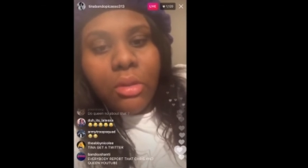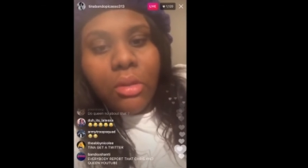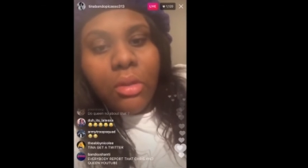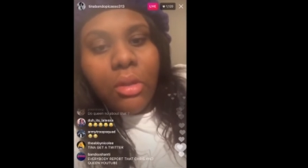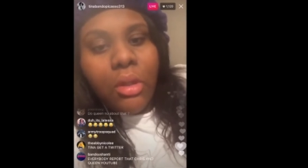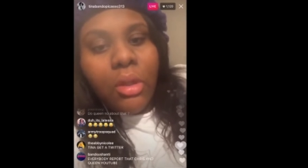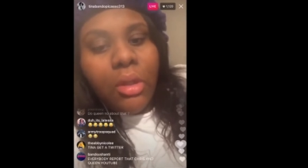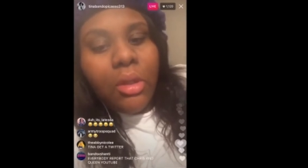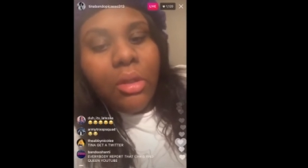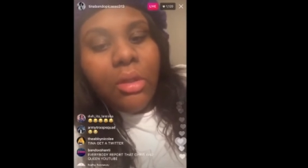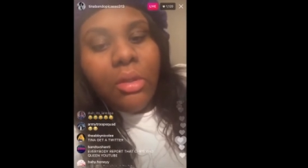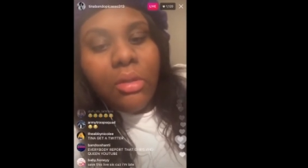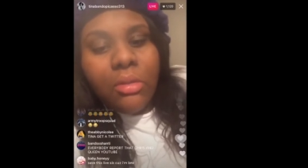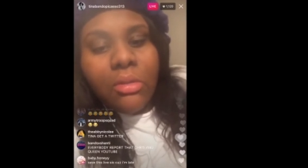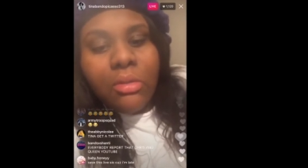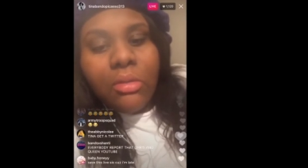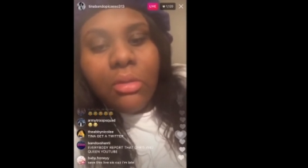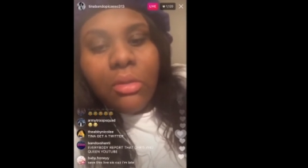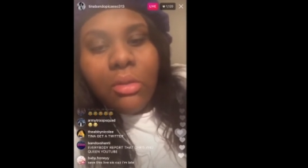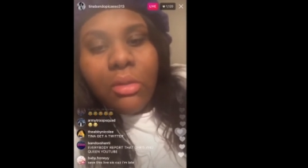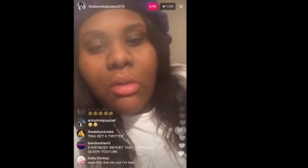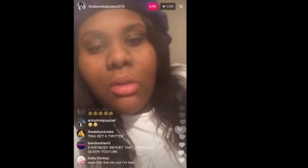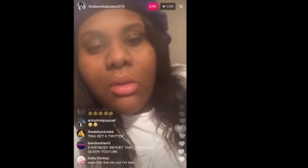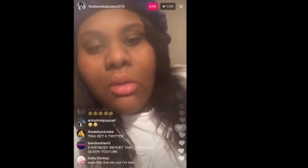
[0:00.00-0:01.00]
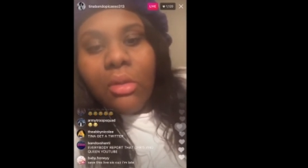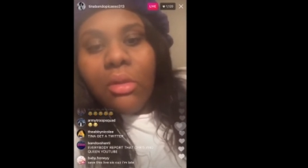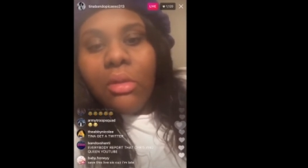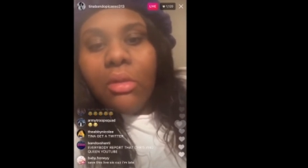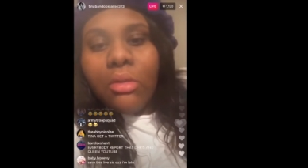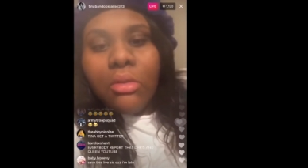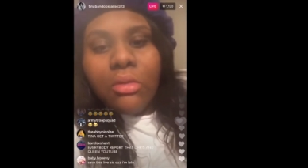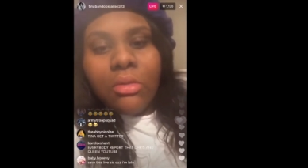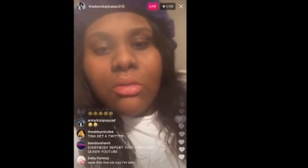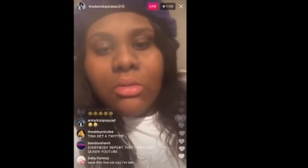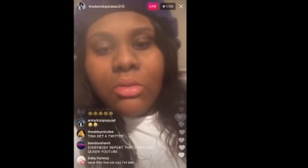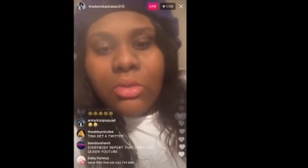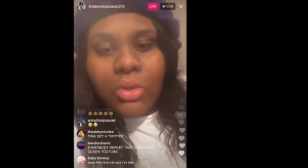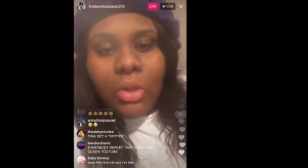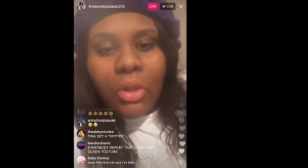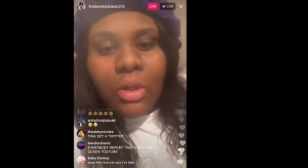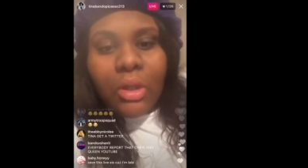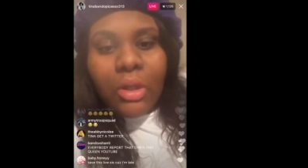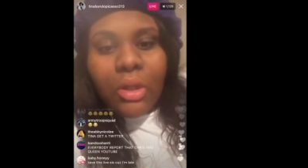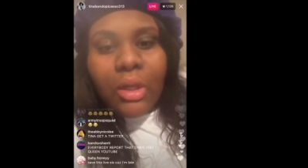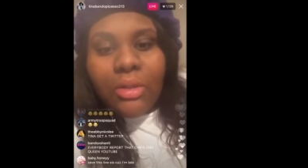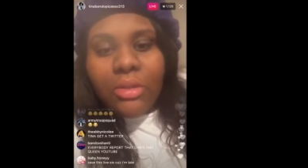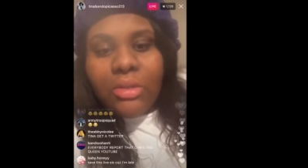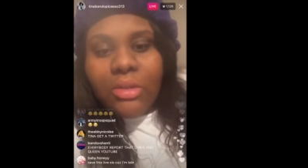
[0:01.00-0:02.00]
And that's all
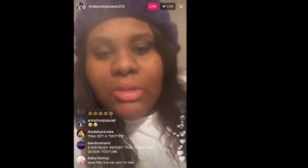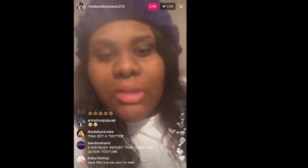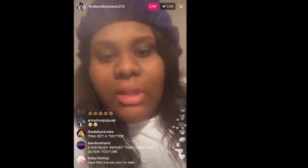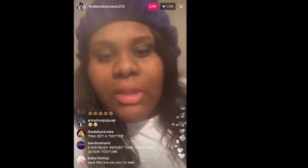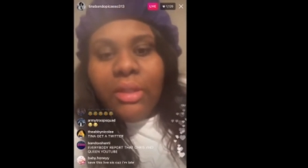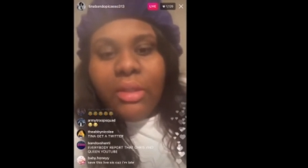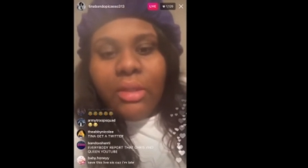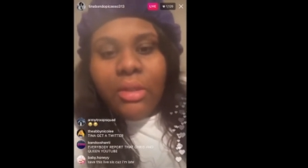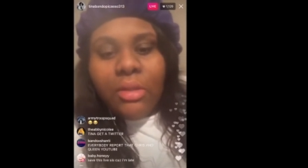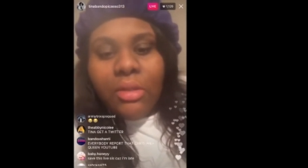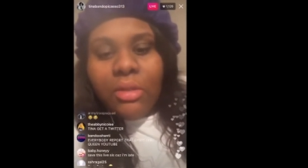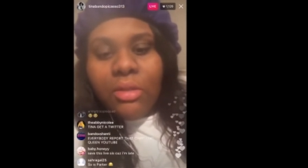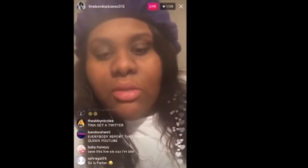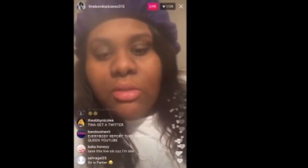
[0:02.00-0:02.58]
I gotta say.